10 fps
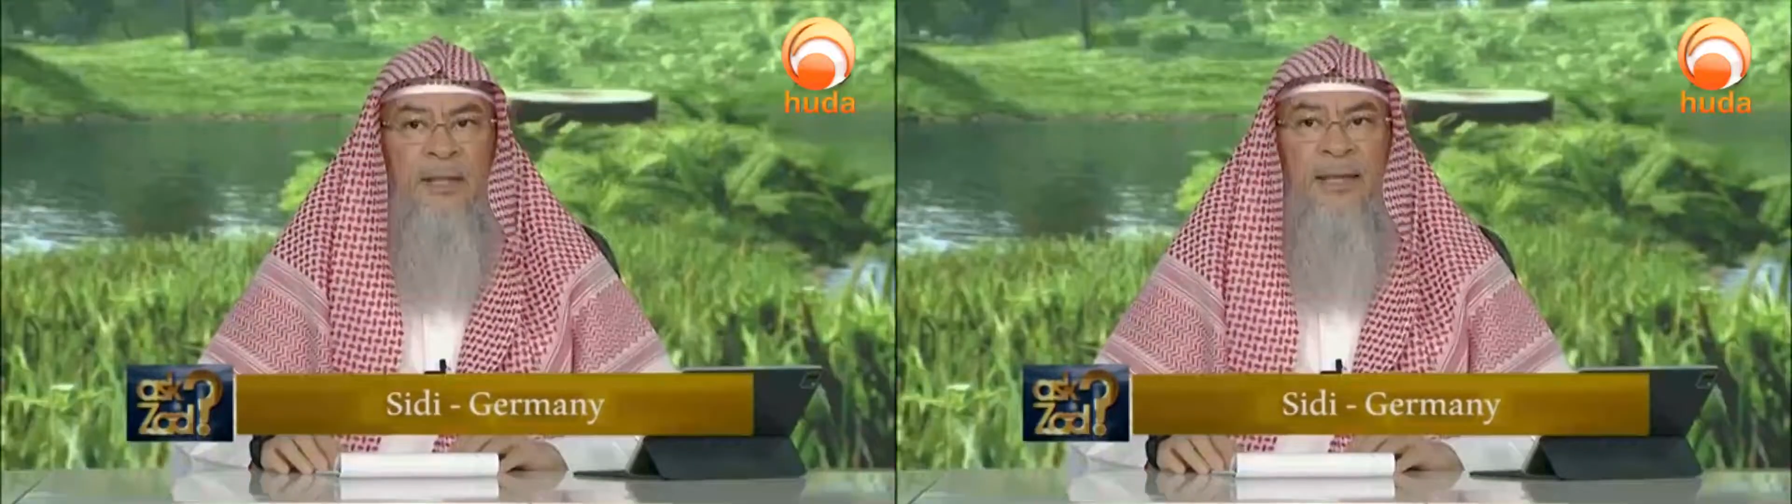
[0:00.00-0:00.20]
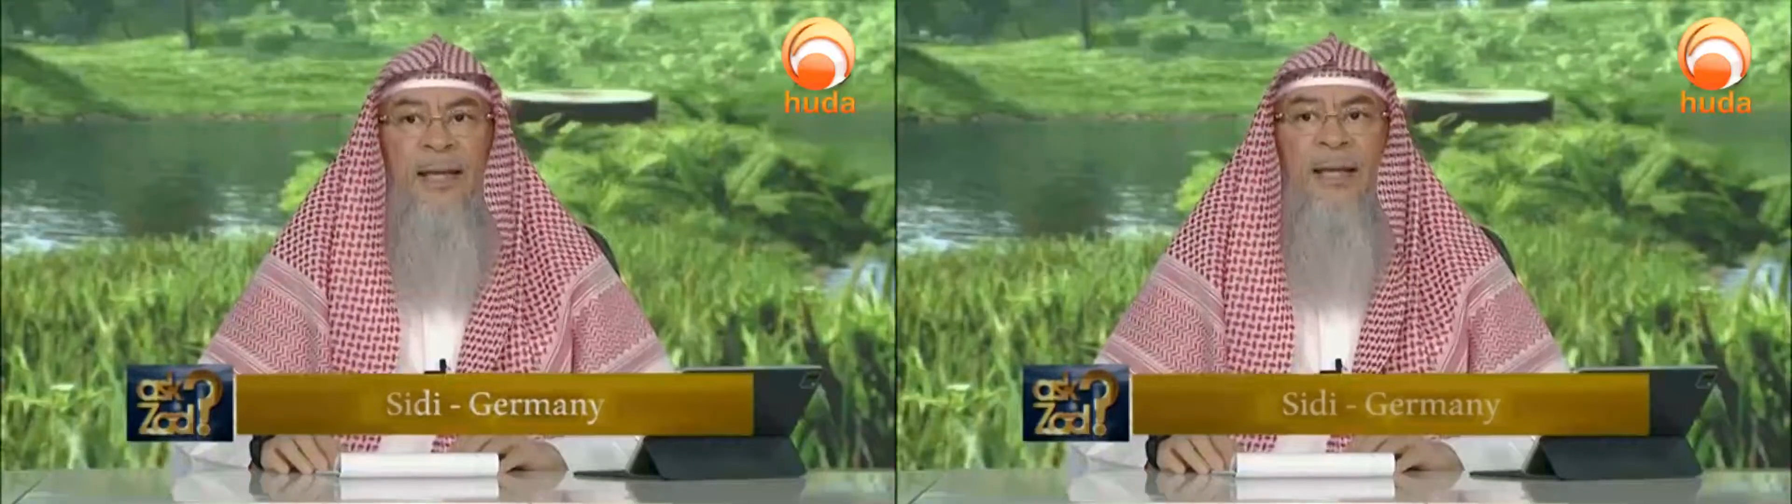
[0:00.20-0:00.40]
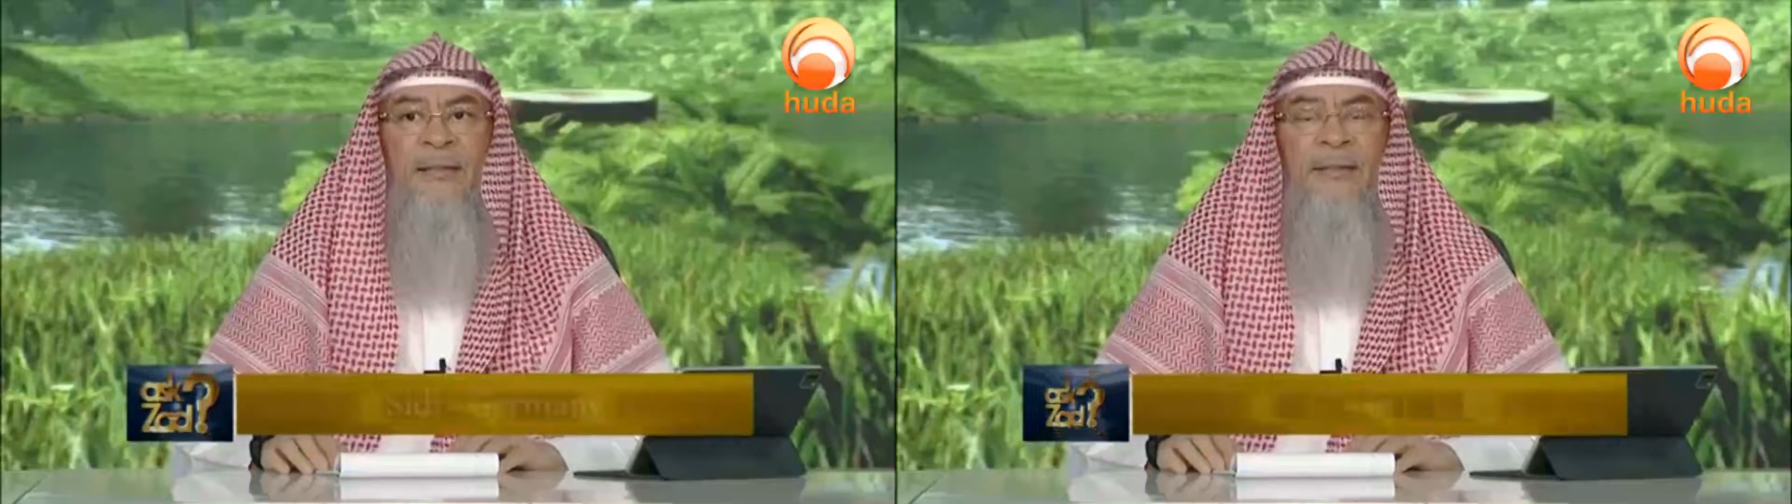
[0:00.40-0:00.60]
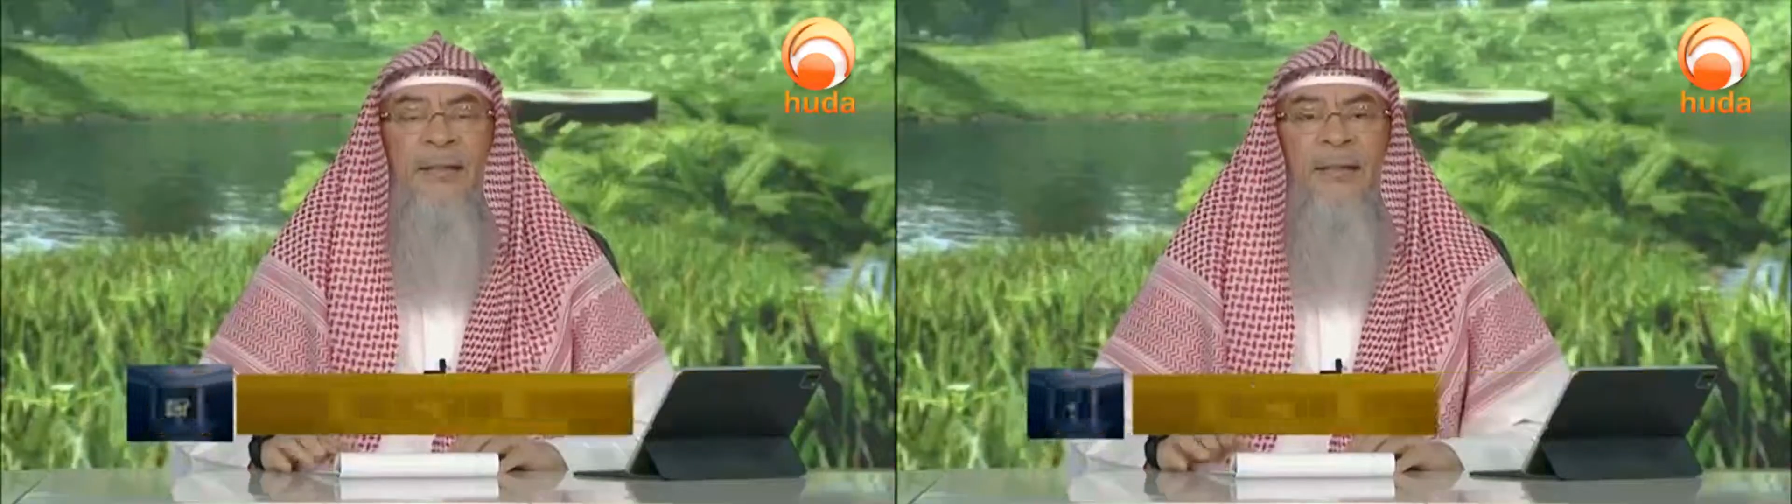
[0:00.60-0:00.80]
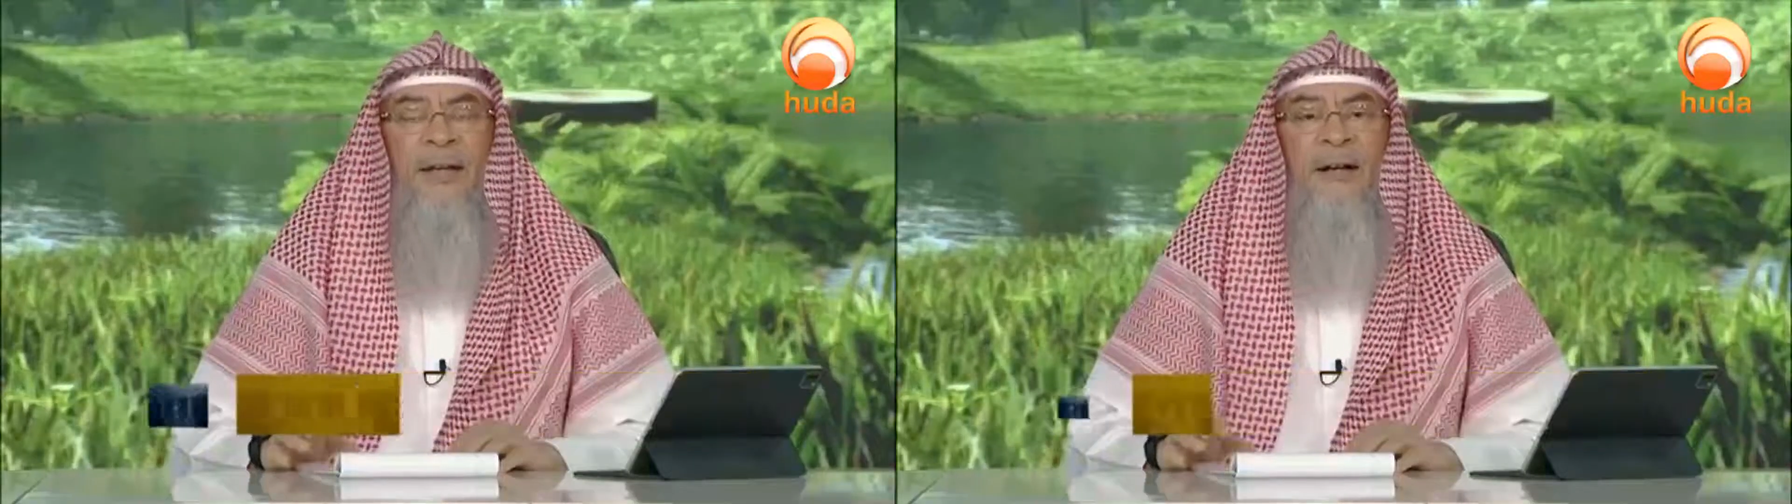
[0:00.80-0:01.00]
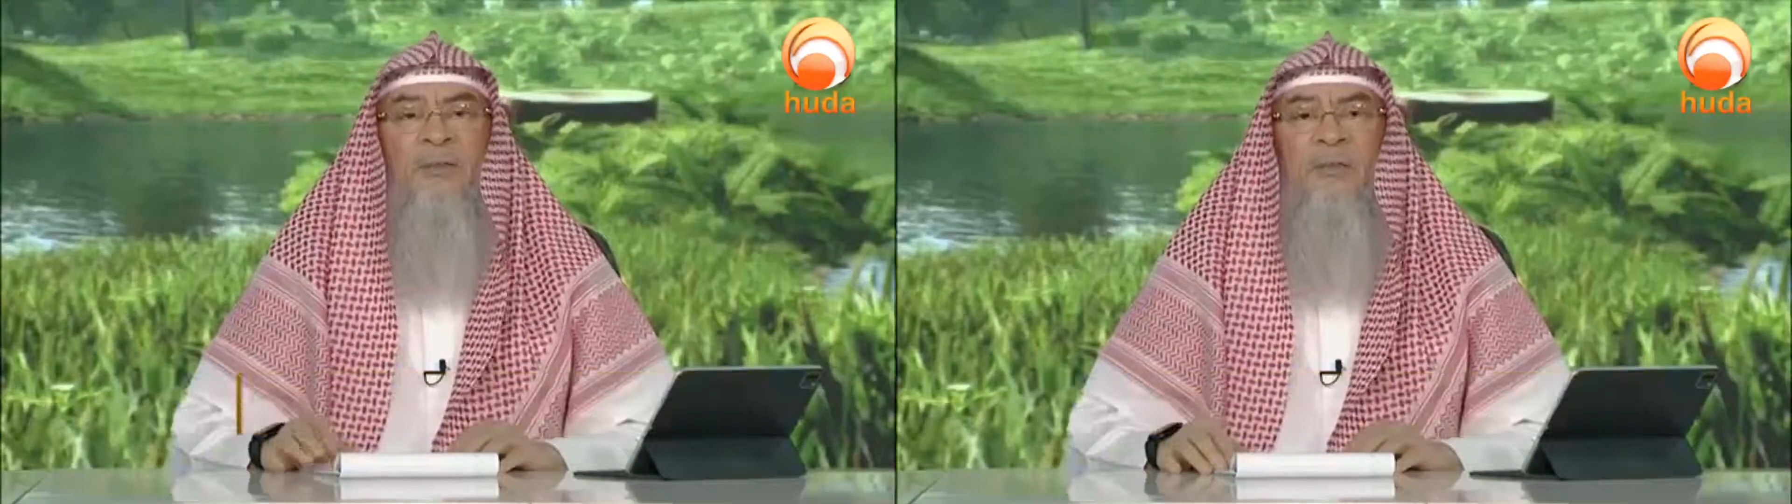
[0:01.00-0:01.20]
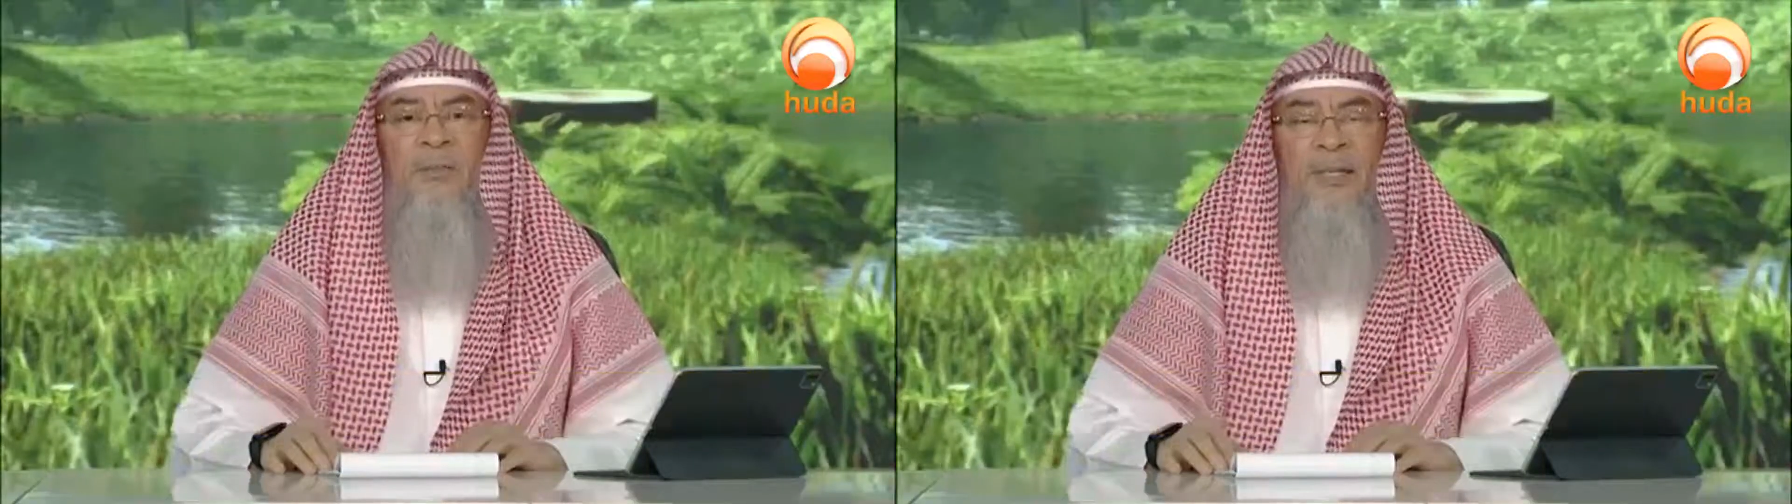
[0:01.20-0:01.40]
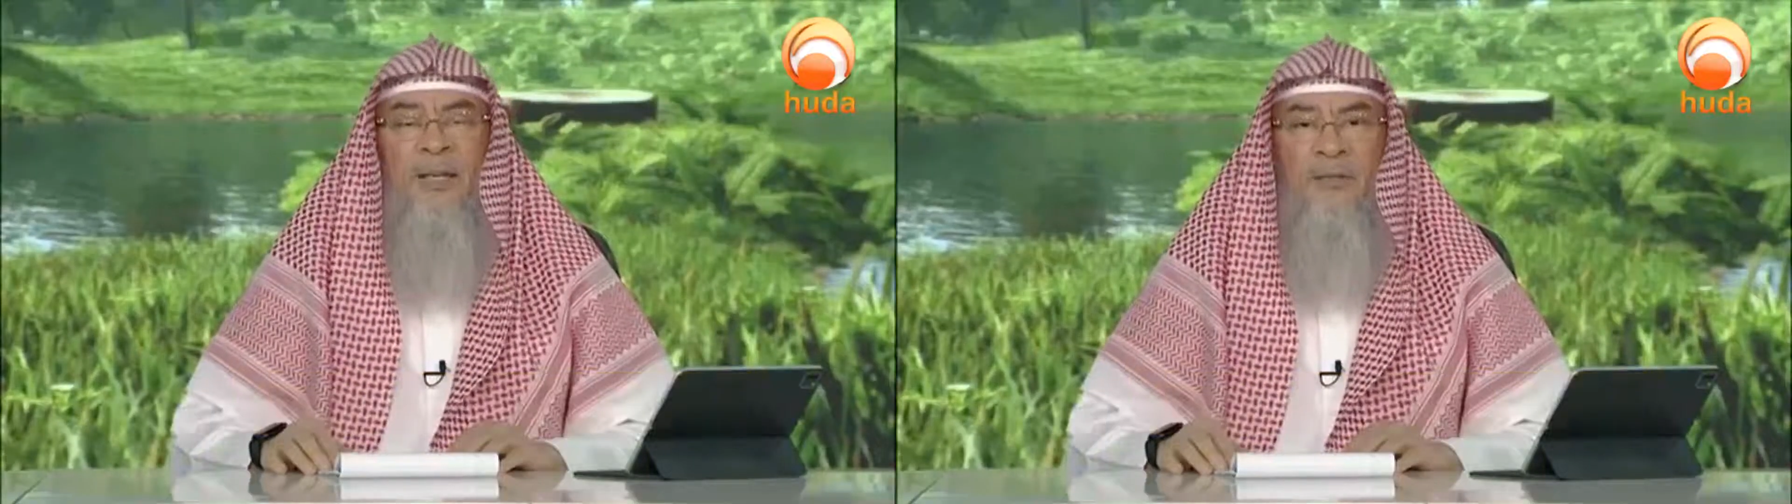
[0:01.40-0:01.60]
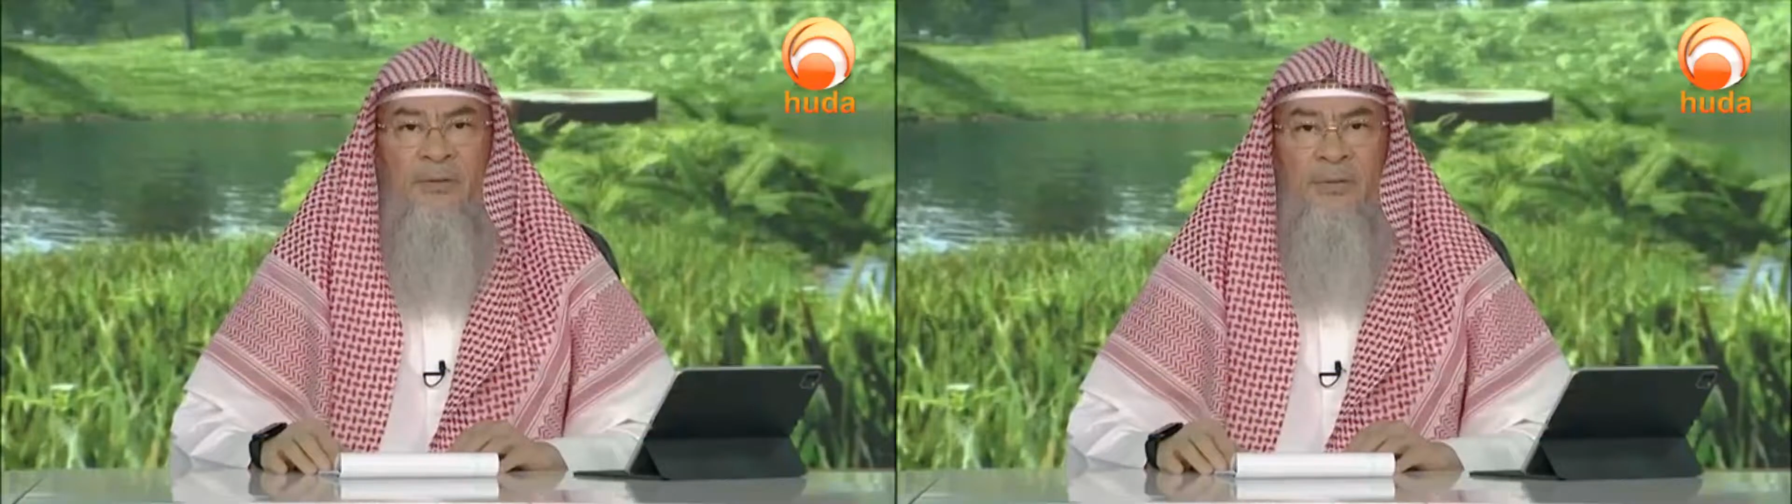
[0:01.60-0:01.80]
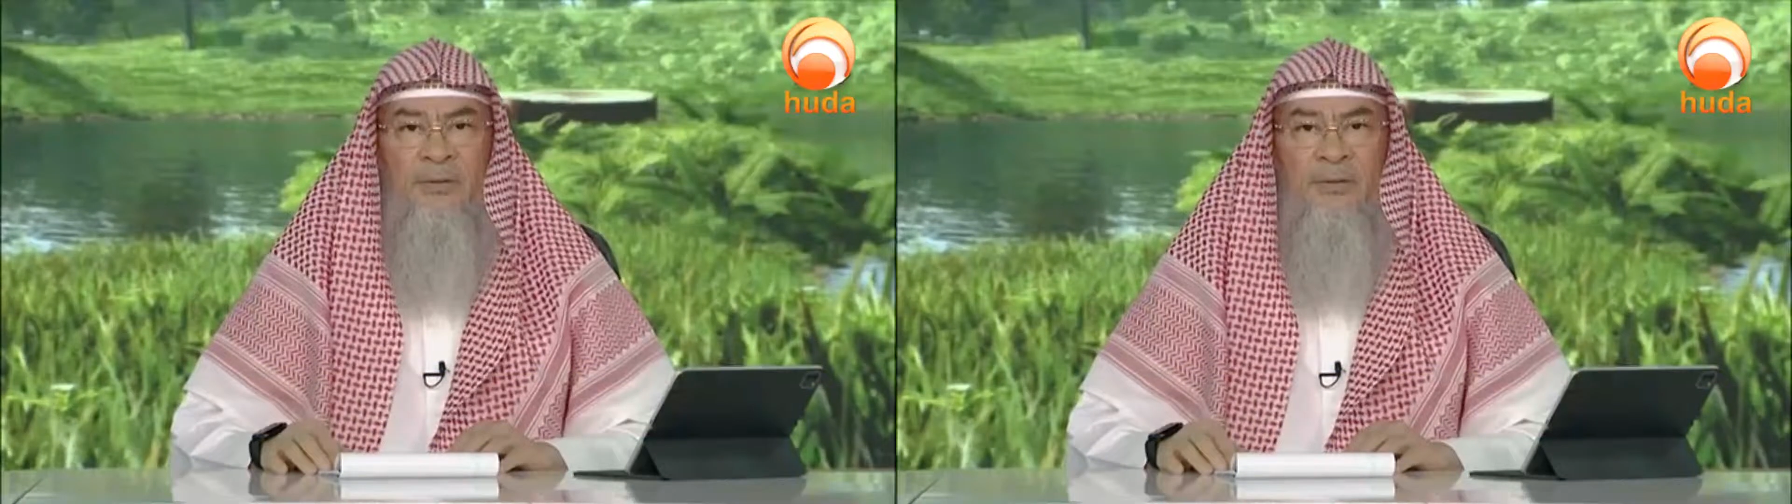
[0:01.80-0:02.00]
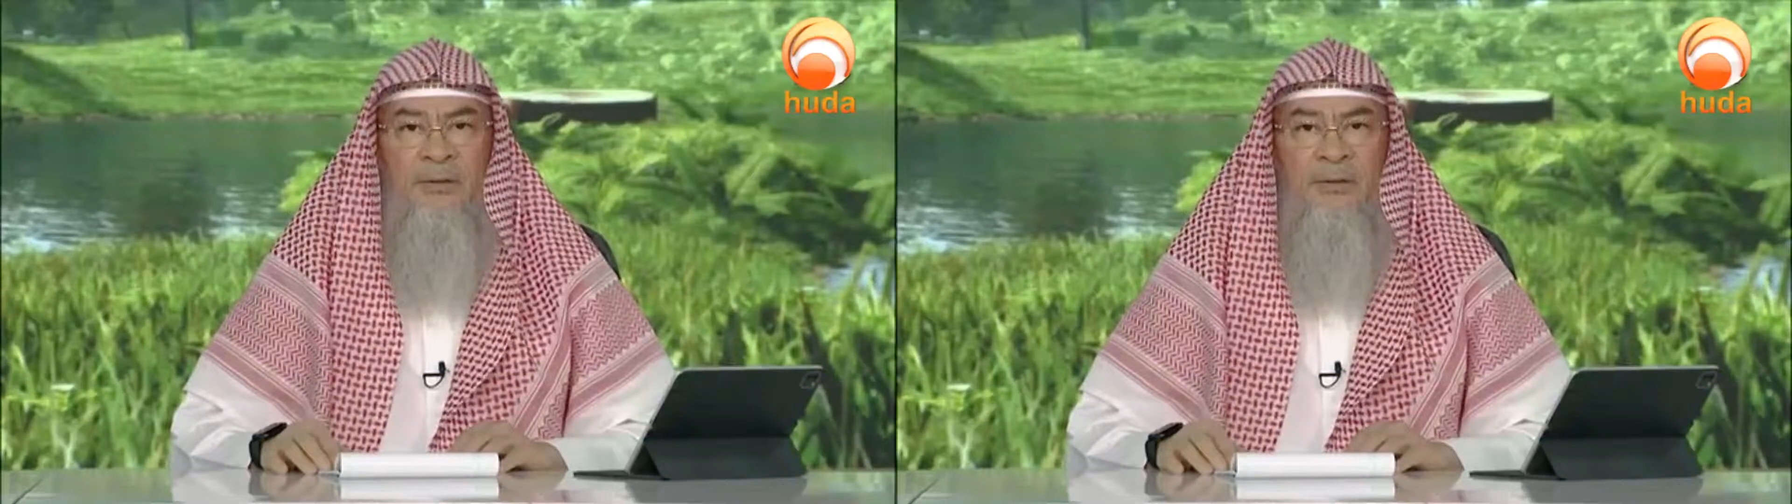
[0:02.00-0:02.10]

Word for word: can take care of themselves,